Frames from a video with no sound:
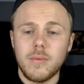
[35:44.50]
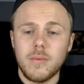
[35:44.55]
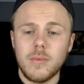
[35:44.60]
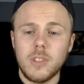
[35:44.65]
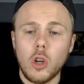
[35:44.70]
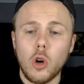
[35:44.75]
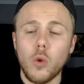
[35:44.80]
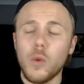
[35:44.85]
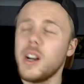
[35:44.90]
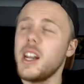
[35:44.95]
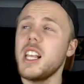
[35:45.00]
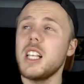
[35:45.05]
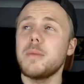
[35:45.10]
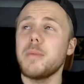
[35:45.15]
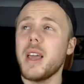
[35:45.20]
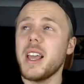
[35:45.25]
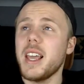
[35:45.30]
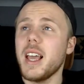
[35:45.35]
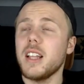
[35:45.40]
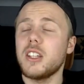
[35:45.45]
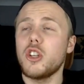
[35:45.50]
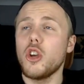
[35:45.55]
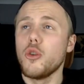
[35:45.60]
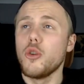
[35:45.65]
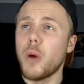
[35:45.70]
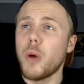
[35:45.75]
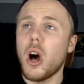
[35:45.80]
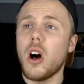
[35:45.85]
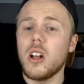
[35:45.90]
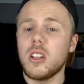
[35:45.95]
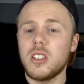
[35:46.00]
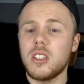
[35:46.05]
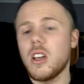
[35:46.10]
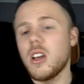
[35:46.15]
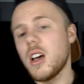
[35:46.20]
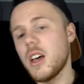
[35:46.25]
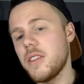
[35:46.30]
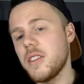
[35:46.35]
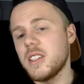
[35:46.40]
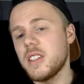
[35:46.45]
Or at least make it a
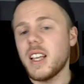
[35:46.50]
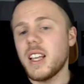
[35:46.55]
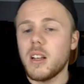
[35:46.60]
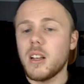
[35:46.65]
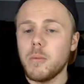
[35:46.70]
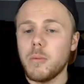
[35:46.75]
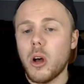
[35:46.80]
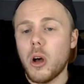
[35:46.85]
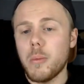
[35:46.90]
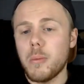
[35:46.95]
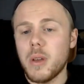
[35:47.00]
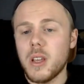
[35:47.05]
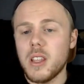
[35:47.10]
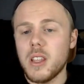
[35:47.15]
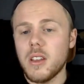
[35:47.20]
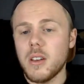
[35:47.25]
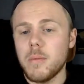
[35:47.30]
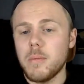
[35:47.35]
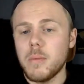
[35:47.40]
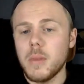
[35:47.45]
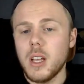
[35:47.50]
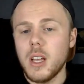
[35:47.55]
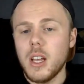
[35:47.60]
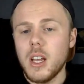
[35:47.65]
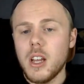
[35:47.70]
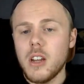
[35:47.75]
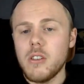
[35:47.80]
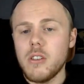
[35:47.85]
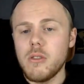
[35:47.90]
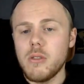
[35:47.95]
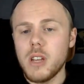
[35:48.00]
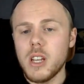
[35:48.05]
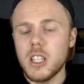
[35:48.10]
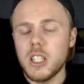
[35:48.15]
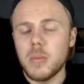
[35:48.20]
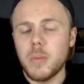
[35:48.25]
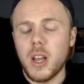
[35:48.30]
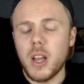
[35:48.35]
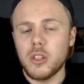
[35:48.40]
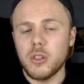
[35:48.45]
two-parter and the second part be the New Year's
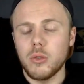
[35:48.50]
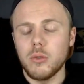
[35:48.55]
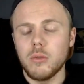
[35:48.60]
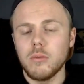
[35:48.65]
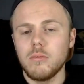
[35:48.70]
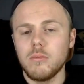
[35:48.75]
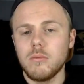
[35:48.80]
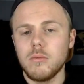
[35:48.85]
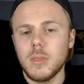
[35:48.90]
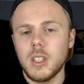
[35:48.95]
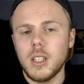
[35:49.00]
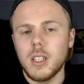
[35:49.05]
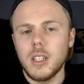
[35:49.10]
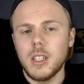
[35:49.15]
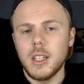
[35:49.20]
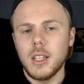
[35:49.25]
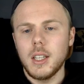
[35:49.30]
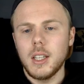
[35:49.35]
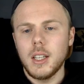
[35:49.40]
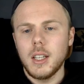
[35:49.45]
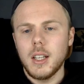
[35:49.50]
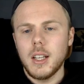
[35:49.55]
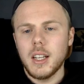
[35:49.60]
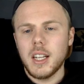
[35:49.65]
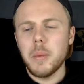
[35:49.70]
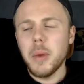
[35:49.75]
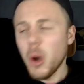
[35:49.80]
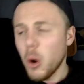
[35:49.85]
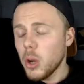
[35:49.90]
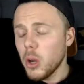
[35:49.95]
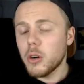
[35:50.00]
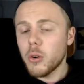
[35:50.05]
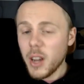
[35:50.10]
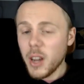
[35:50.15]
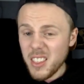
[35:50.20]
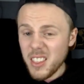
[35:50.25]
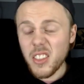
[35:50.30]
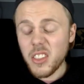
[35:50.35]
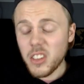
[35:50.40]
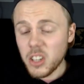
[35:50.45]
special. Can we all agree
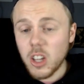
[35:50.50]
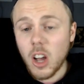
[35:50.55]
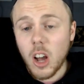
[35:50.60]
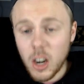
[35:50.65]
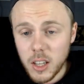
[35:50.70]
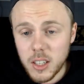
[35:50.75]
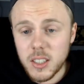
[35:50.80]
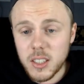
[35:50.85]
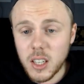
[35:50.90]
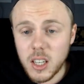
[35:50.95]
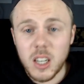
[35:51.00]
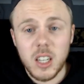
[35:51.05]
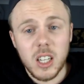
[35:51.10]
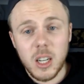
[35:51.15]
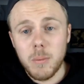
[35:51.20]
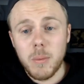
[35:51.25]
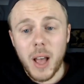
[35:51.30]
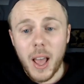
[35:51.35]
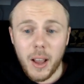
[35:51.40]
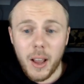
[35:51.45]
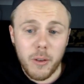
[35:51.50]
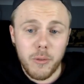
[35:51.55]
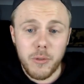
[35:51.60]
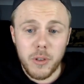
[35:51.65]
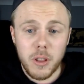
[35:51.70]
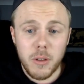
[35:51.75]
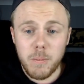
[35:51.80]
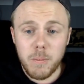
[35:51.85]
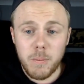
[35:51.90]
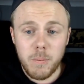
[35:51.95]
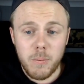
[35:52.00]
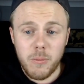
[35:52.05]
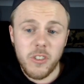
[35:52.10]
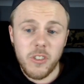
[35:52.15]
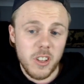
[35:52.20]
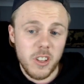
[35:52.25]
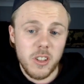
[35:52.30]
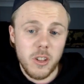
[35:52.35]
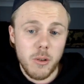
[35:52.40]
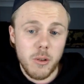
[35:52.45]
that the Daleks are going to come back for the
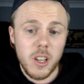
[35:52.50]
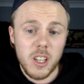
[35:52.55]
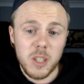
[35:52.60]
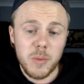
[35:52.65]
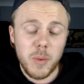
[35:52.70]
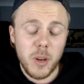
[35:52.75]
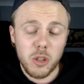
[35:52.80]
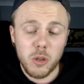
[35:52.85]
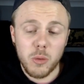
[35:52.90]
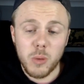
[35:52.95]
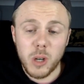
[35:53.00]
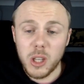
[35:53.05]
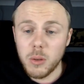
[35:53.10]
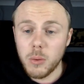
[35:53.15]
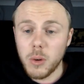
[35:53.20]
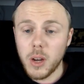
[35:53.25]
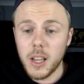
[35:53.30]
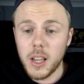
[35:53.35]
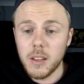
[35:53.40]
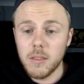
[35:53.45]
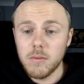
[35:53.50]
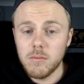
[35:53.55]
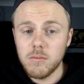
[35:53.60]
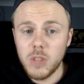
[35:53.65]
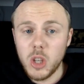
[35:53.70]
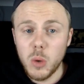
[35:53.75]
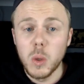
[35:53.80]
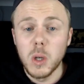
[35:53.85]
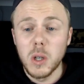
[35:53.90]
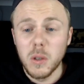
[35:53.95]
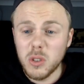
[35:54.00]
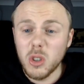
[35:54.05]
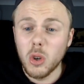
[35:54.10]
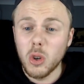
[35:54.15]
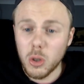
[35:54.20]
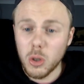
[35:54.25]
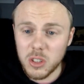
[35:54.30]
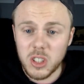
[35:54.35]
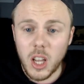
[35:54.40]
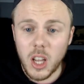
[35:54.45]
New Year's special, by the way? You would have
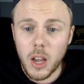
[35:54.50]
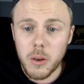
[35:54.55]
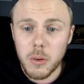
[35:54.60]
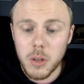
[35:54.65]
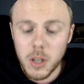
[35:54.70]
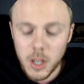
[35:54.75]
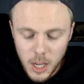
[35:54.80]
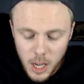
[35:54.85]
thought so.